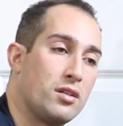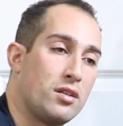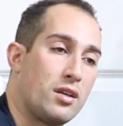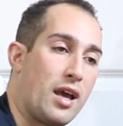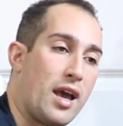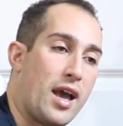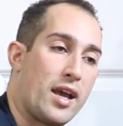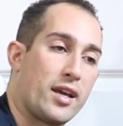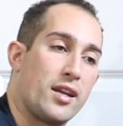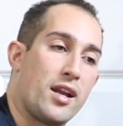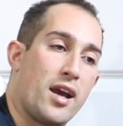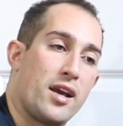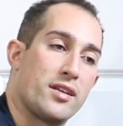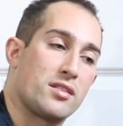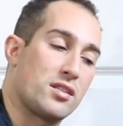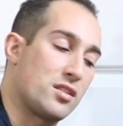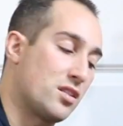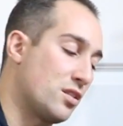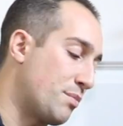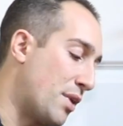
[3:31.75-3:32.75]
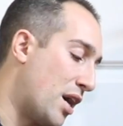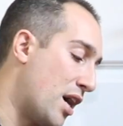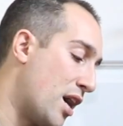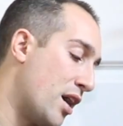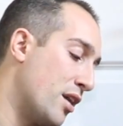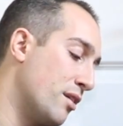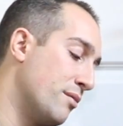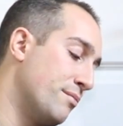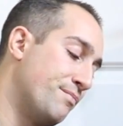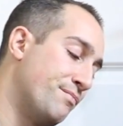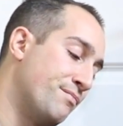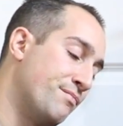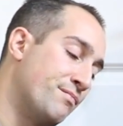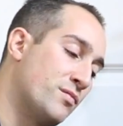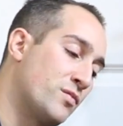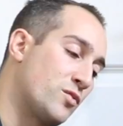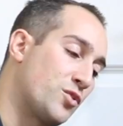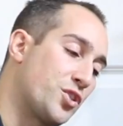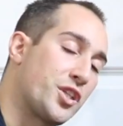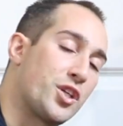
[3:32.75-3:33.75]
agonizing spot,
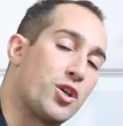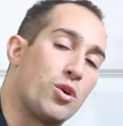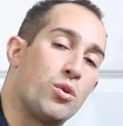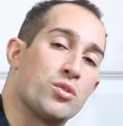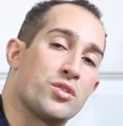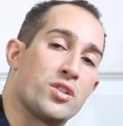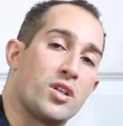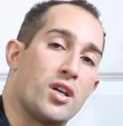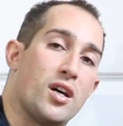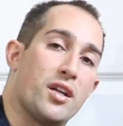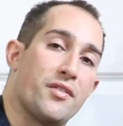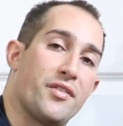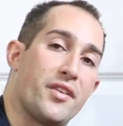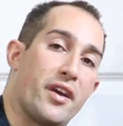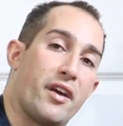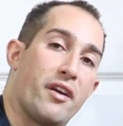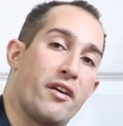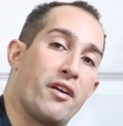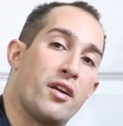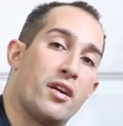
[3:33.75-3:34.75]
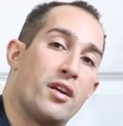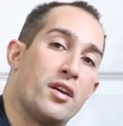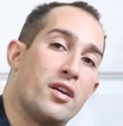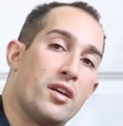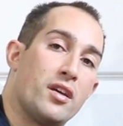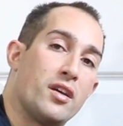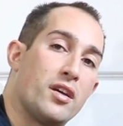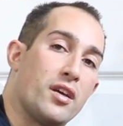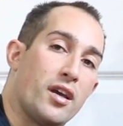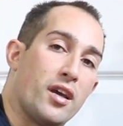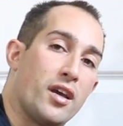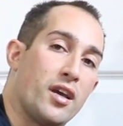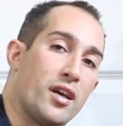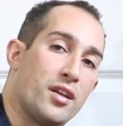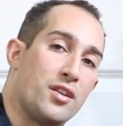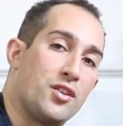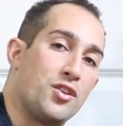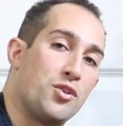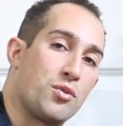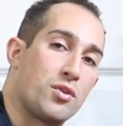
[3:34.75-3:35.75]
really hold it on there
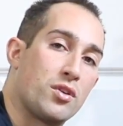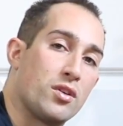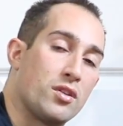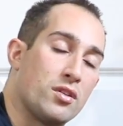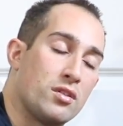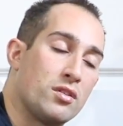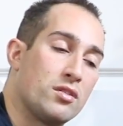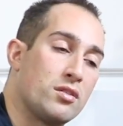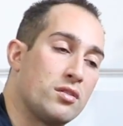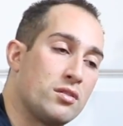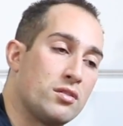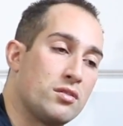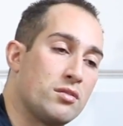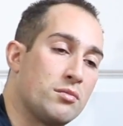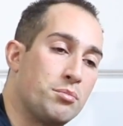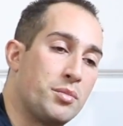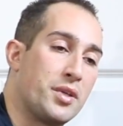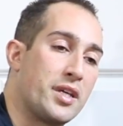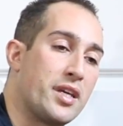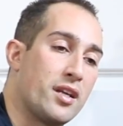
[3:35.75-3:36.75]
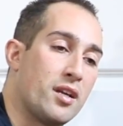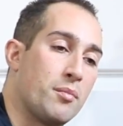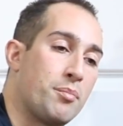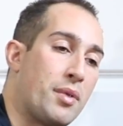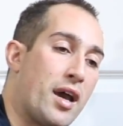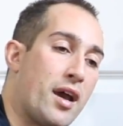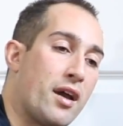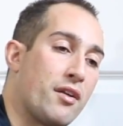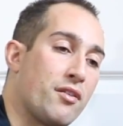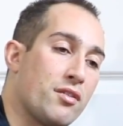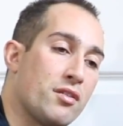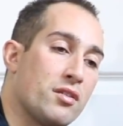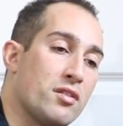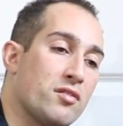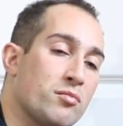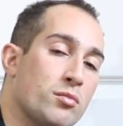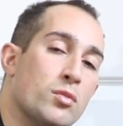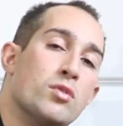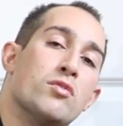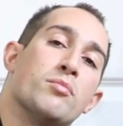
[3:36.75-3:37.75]
and you can begin a pattern of
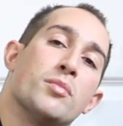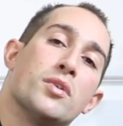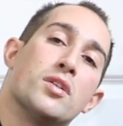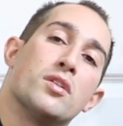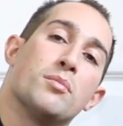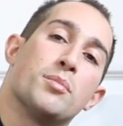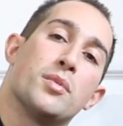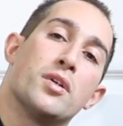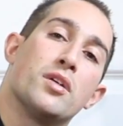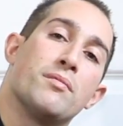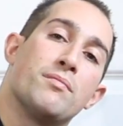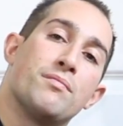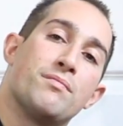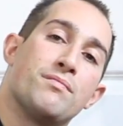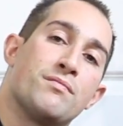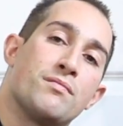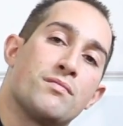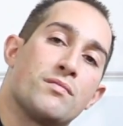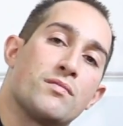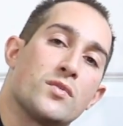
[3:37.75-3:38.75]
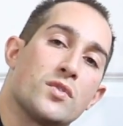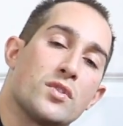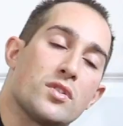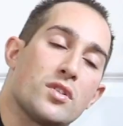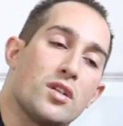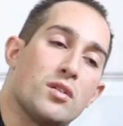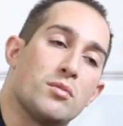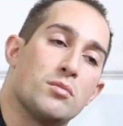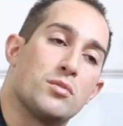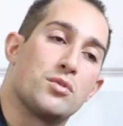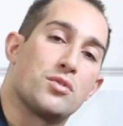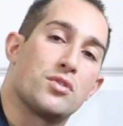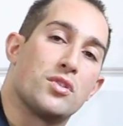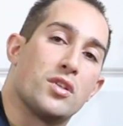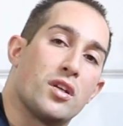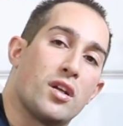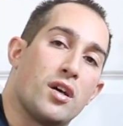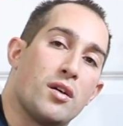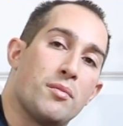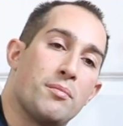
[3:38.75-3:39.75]
movement a bit to help loosen
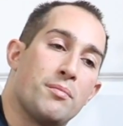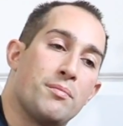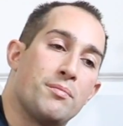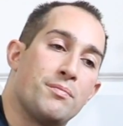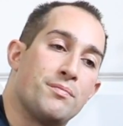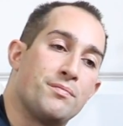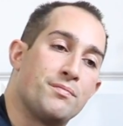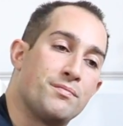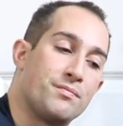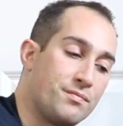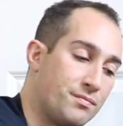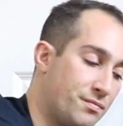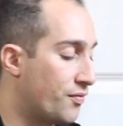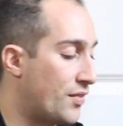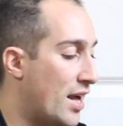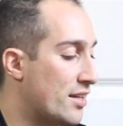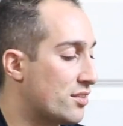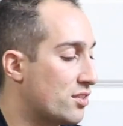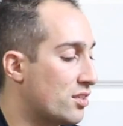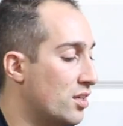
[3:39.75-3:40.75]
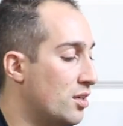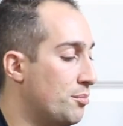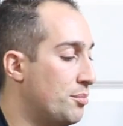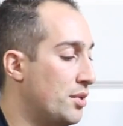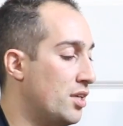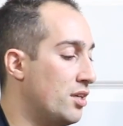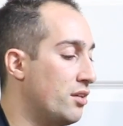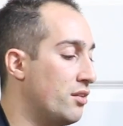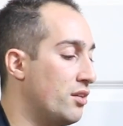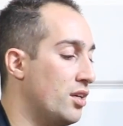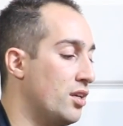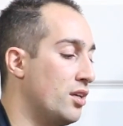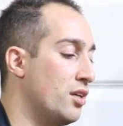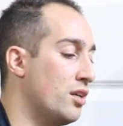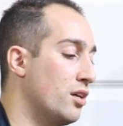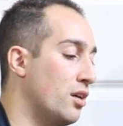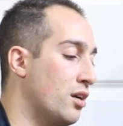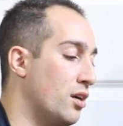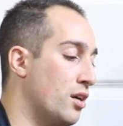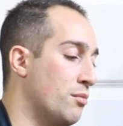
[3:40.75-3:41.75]
it up. That's going to be
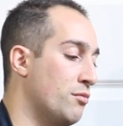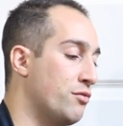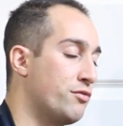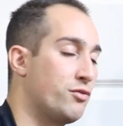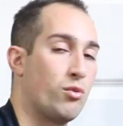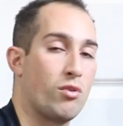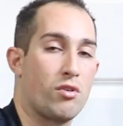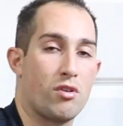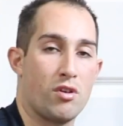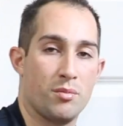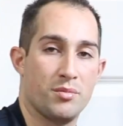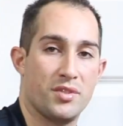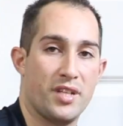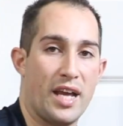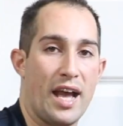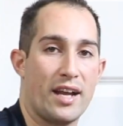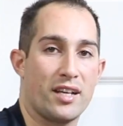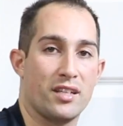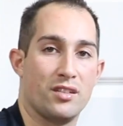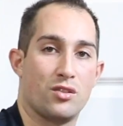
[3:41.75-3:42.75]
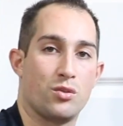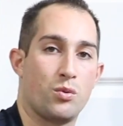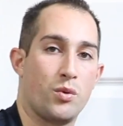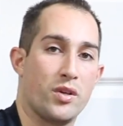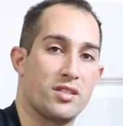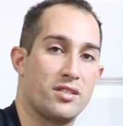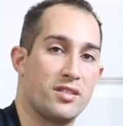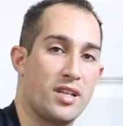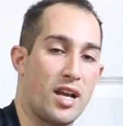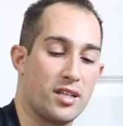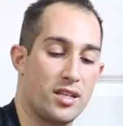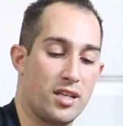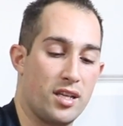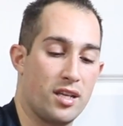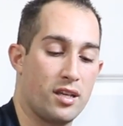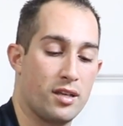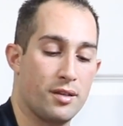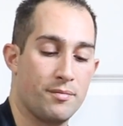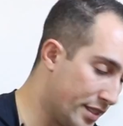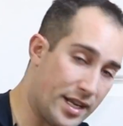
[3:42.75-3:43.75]
the forearm tack and twist
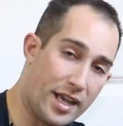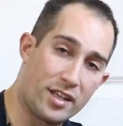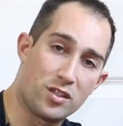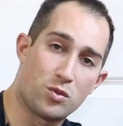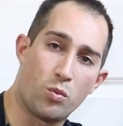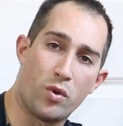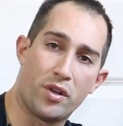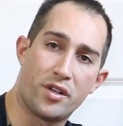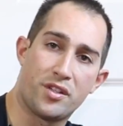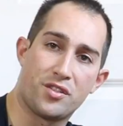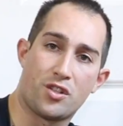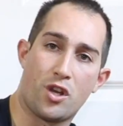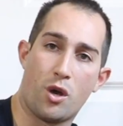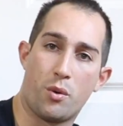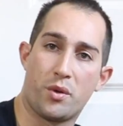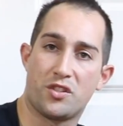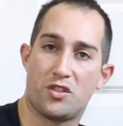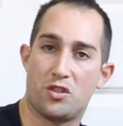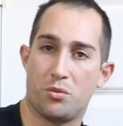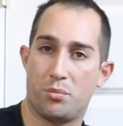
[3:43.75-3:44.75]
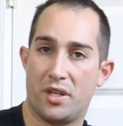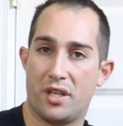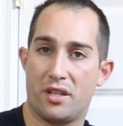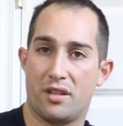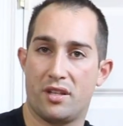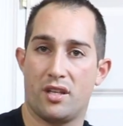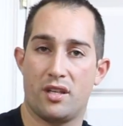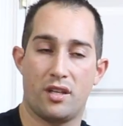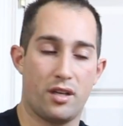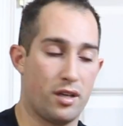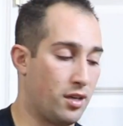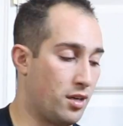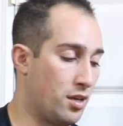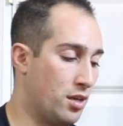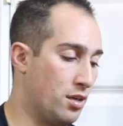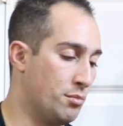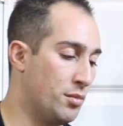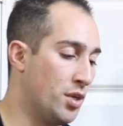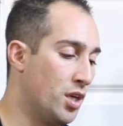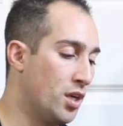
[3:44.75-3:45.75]
technique. Next one is going to be
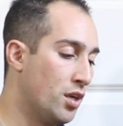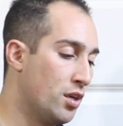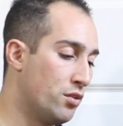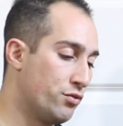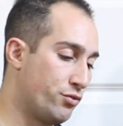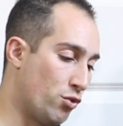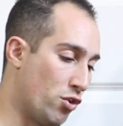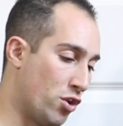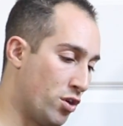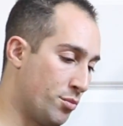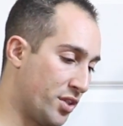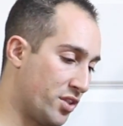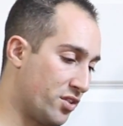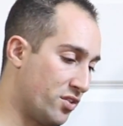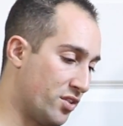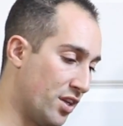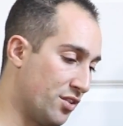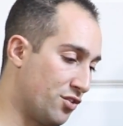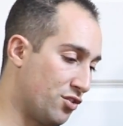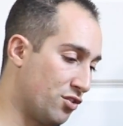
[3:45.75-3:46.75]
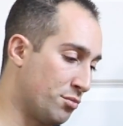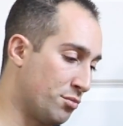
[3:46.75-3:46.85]
the forearm extensor